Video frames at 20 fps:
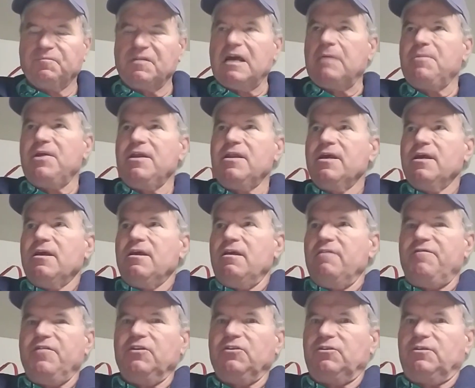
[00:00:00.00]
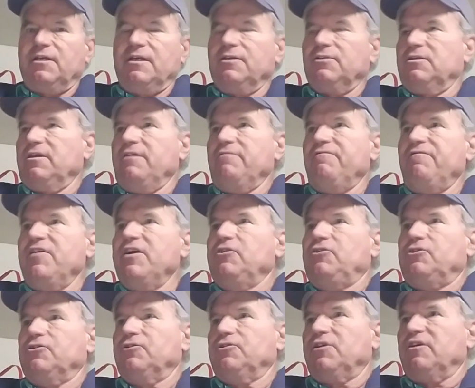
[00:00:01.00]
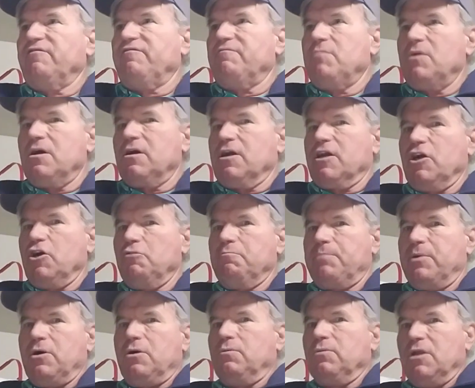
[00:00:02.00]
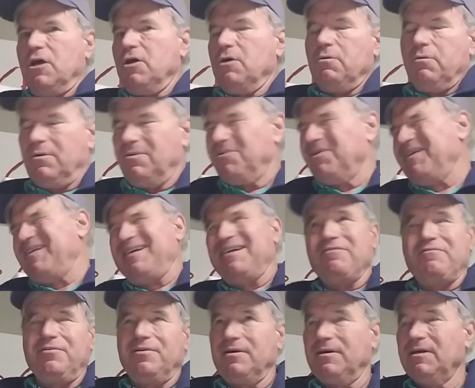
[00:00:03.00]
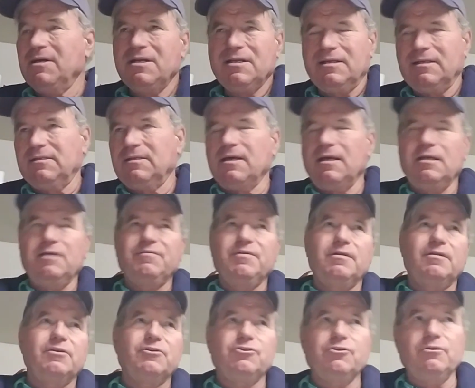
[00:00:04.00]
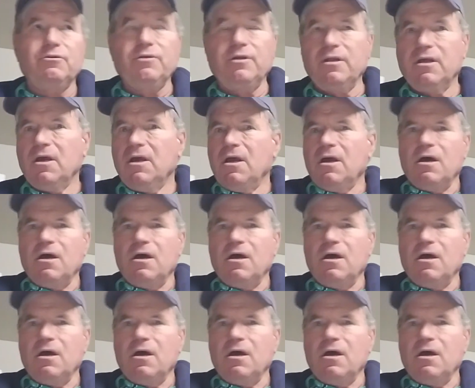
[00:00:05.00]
I mean, if it says The Adventures of Marco Polo or whatever, it's not even in this unit,